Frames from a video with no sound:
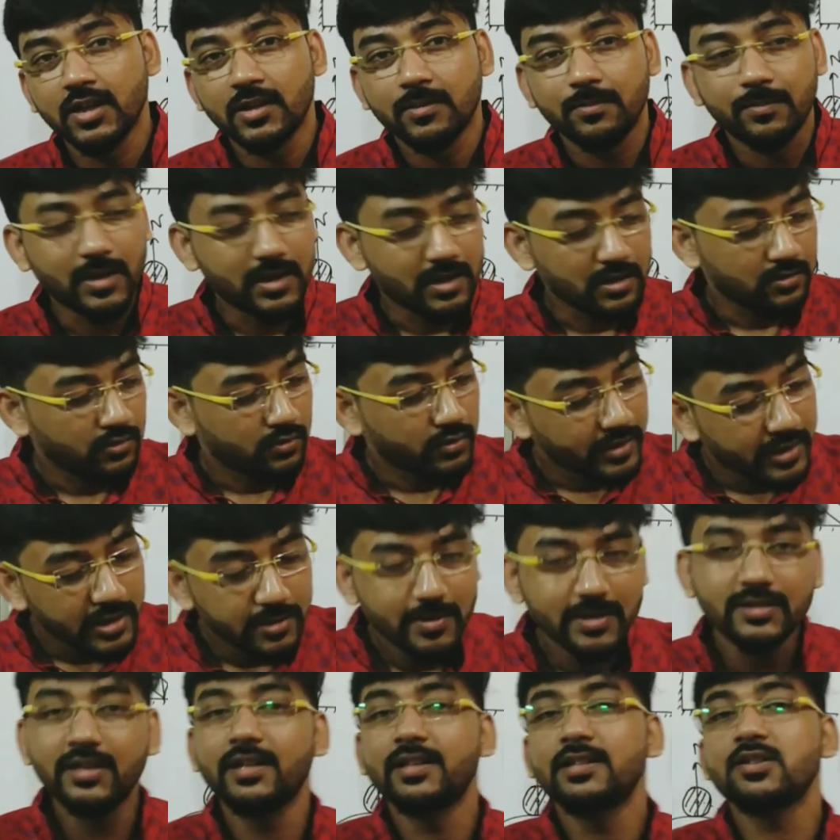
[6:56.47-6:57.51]
But
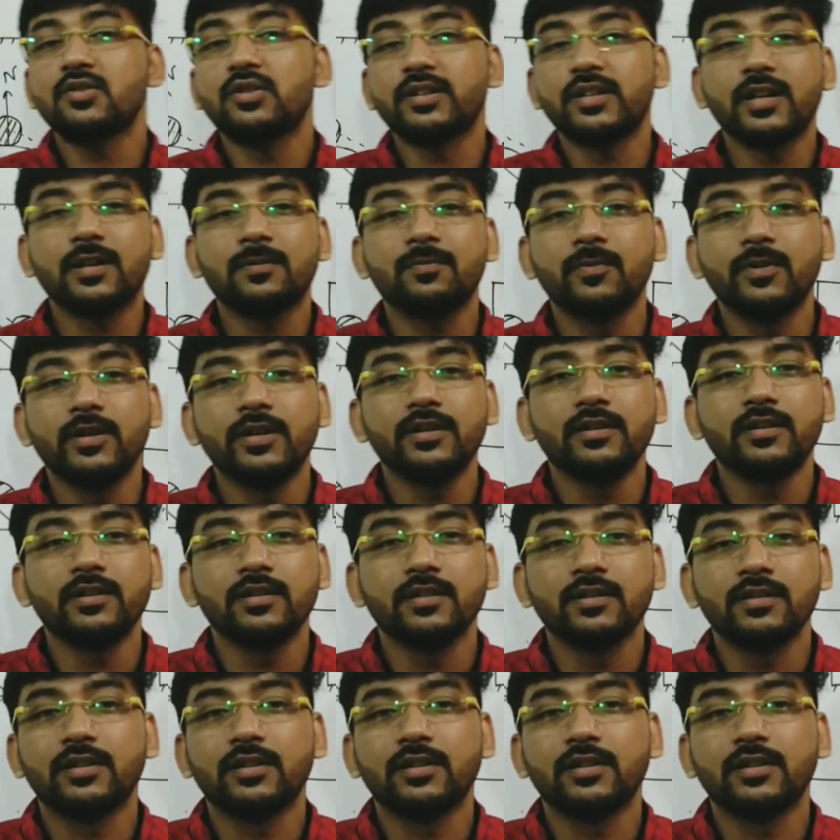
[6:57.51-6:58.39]
wherever there is a contact point,